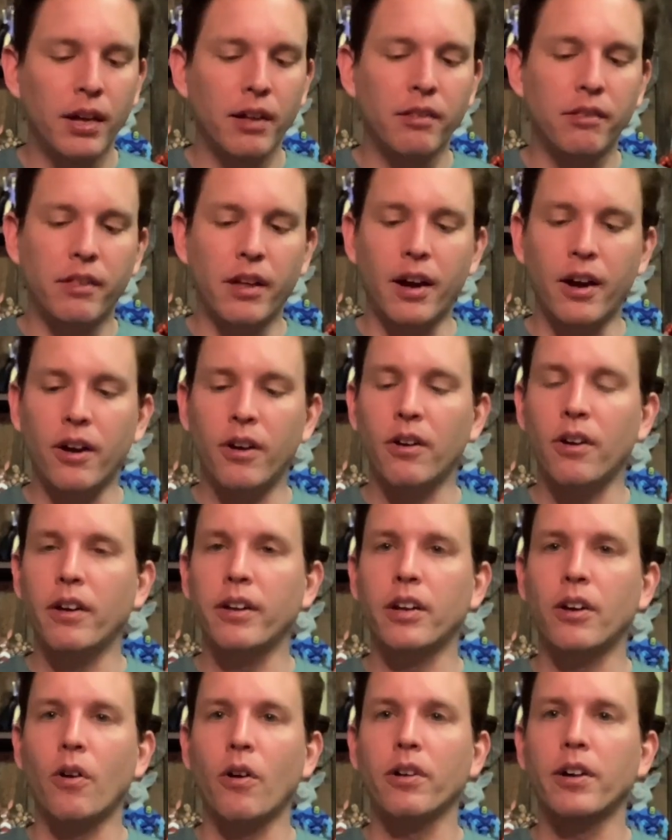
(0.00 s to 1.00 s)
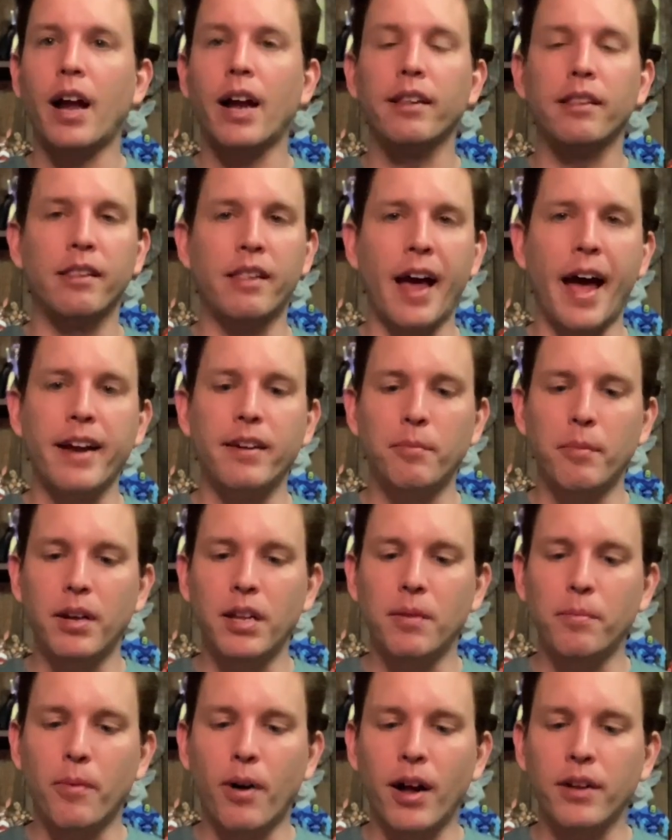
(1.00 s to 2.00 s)
There, are not that
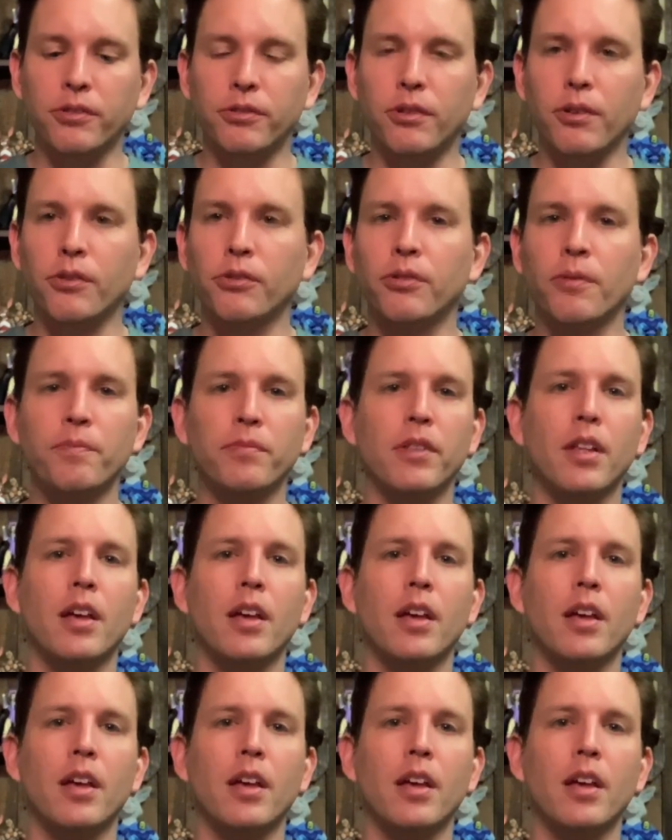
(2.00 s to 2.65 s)
many monsters.